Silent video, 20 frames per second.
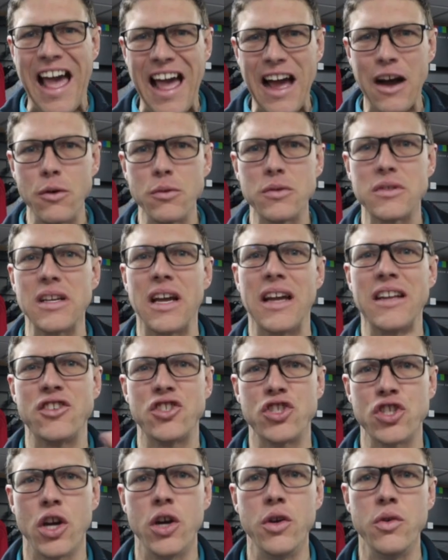out
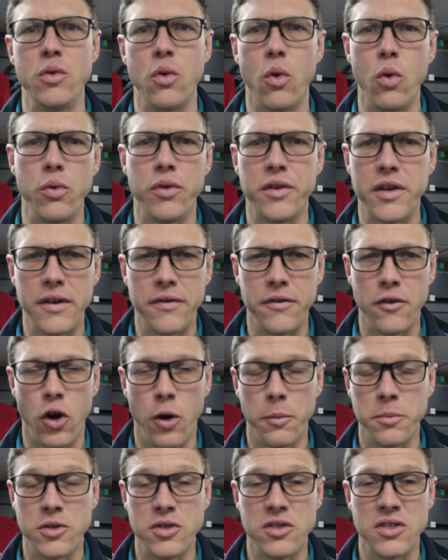and show you all the different
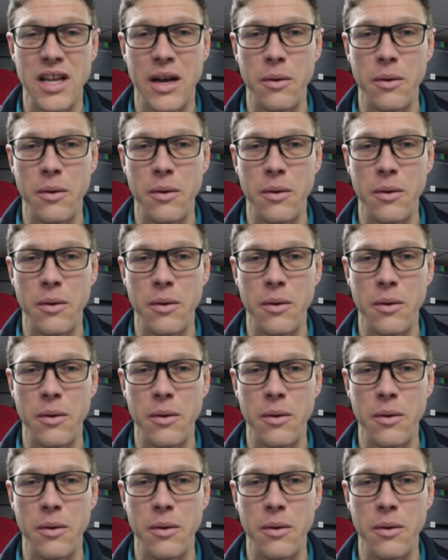options